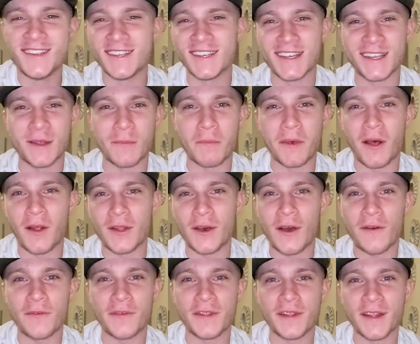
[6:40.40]
to get the belt
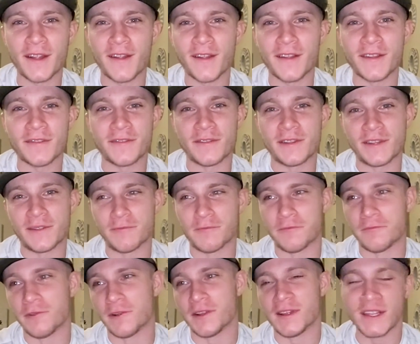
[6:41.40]
off of there and
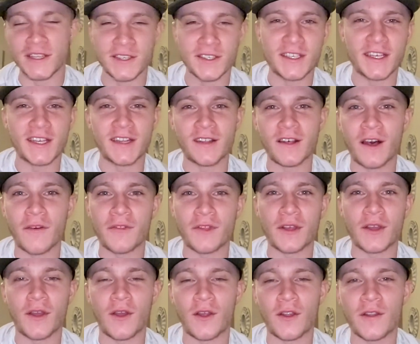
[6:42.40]
really just get it off the
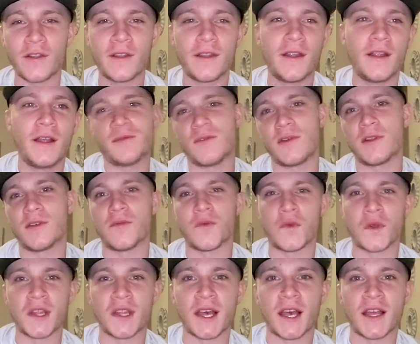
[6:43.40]
car. We want to
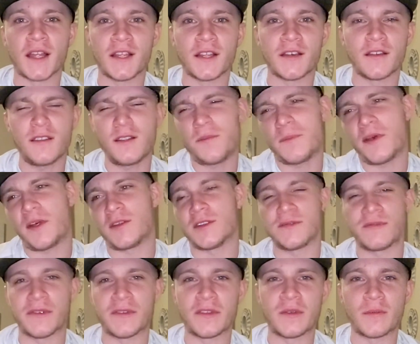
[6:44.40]
avoid that, you know, the
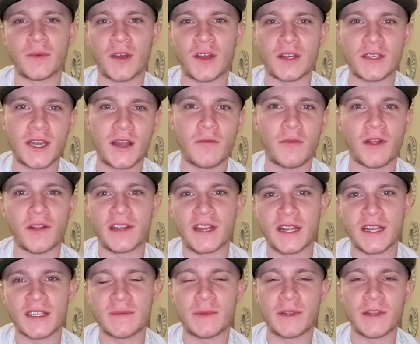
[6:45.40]
belt's 50 bucks. I'd rather
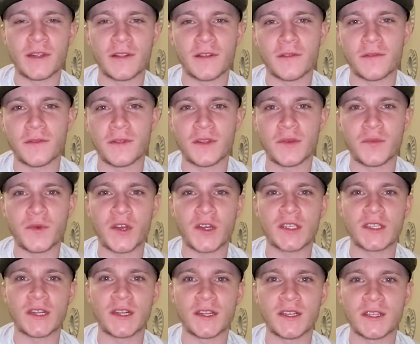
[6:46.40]
not spend another 50
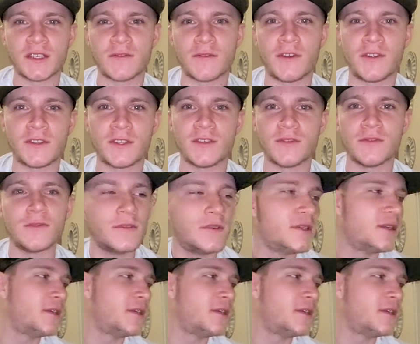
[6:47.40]
bucks on it as well too.